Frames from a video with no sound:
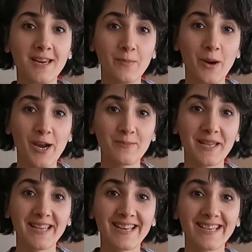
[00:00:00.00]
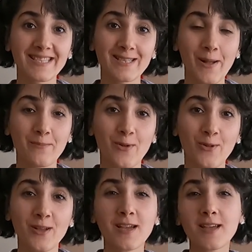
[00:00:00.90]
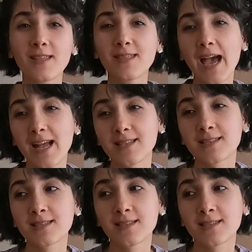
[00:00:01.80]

an apartment in Istanbul. That